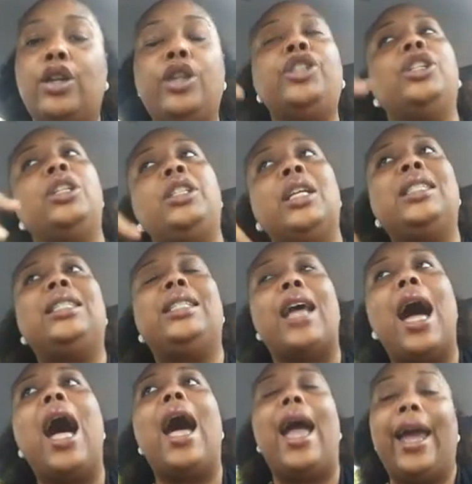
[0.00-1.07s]
you should just
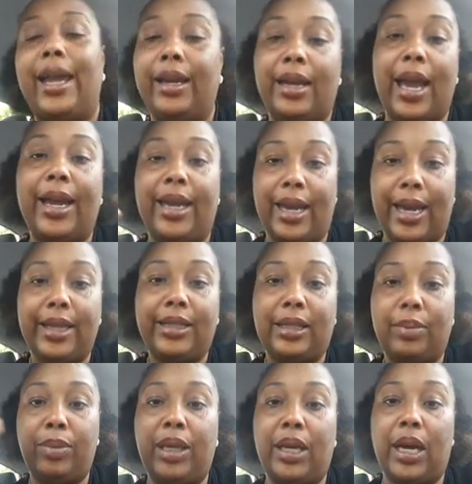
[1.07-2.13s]
die, I
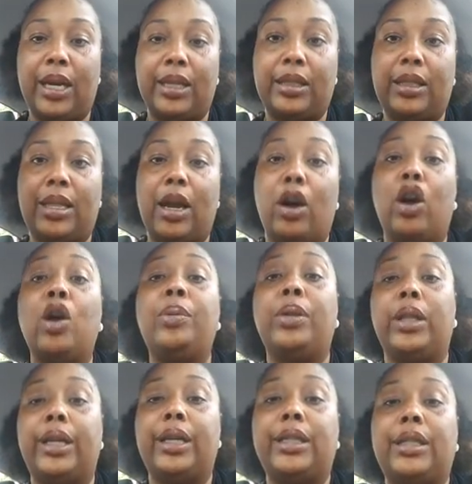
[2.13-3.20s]
guess, because the
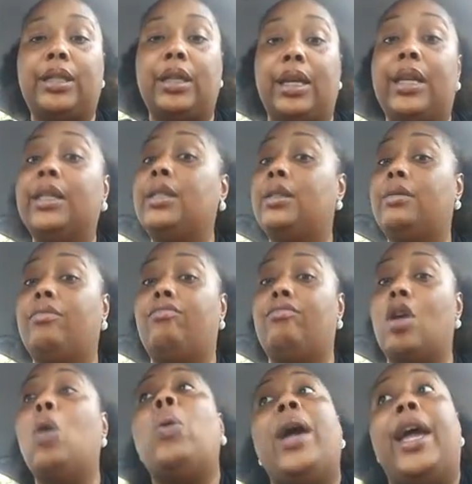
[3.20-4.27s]
herbalist is
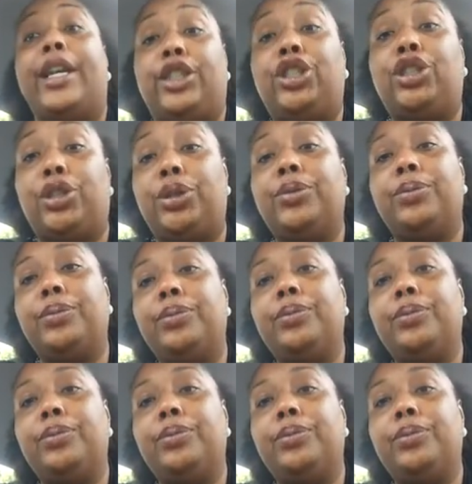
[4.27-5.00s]
a witch,